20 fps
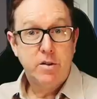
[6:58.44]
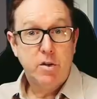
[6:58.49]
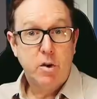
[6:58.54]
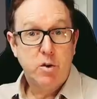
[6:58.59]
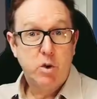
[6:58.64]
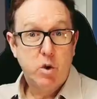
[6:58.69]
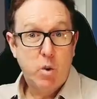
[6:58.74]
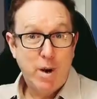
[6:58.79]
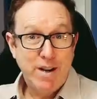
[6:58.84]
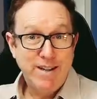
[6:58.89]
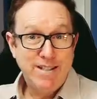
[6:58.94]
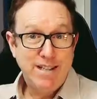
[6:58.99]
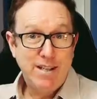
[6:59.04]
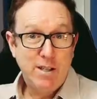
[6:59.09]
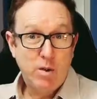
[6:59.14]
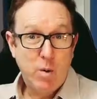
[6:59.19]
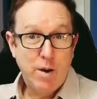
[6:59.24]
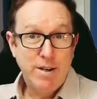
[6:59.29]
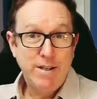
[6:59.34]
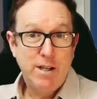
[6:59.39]
So
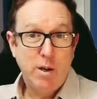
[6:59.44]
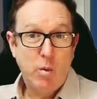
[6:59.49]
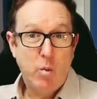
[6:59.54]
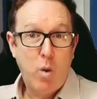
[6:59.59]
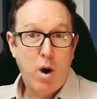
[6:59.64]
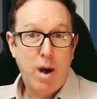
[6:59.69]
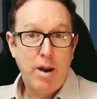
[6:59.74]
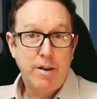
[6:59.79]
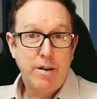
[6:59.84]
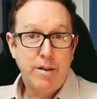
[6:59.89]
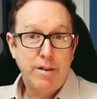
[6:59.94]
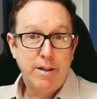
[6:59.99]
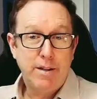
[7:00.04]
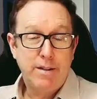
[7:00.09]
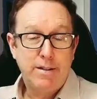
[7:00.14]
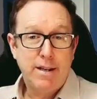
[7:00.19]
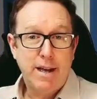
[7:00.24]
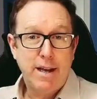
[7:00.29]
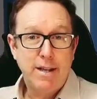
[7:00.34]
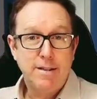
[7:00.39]
2021, the
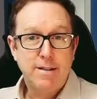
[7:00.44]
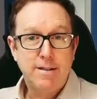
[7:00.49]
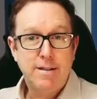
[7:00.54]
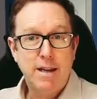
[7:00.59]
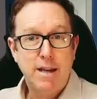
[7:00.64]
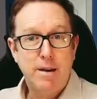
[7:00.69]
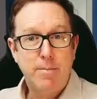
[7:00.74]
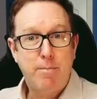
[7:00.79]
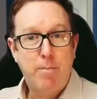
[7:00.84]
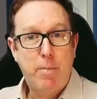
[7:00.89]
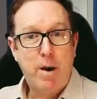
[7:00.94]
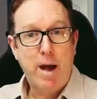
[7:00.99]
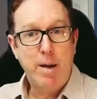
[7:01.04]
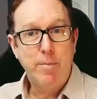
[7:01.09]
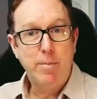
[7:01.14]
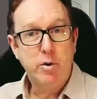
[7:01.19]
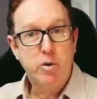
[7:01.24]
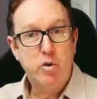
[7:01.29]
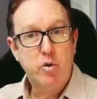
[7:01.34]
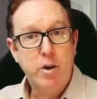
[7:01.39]
date set by
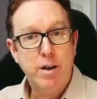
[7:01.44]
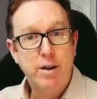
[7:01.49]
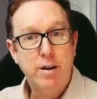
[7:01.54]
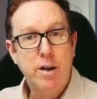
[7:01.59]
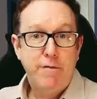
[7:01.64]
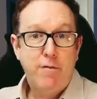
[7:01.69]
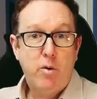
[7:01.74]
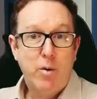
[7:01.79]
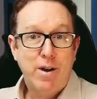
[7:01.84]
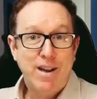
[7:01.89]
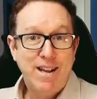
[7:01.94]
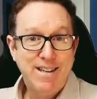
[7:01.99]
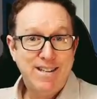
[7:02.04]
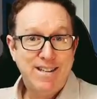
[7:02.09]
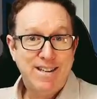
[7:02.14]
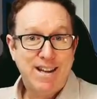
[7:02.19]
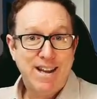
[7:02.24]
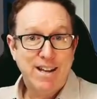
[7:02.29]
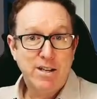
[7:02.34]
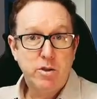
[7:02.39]
Madrid for
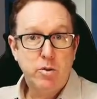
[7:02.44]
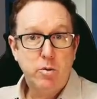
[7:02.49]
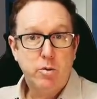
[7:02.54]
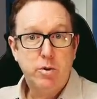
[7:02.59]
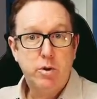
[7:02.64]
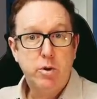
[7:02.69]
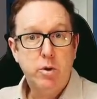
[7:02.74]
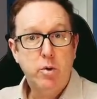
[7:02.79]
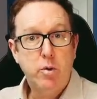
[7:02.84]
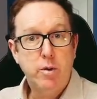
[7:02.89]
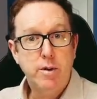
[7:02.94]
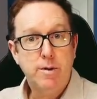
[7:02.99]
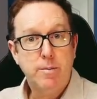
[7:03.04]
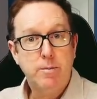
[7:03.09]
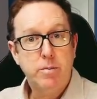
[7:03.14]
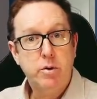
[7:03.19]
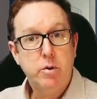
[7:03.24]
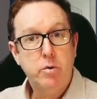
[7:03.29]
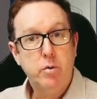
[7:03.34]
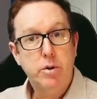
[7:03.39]
international
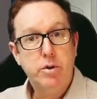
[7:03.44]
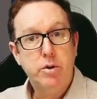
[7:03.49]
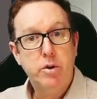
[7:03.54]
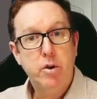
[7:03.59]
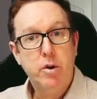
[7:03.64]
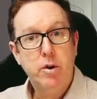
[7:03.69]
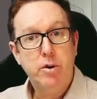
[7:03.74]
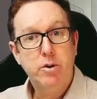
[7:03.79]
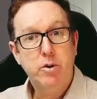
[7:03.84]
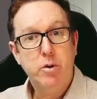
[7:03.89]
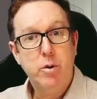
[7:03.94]
tourism to return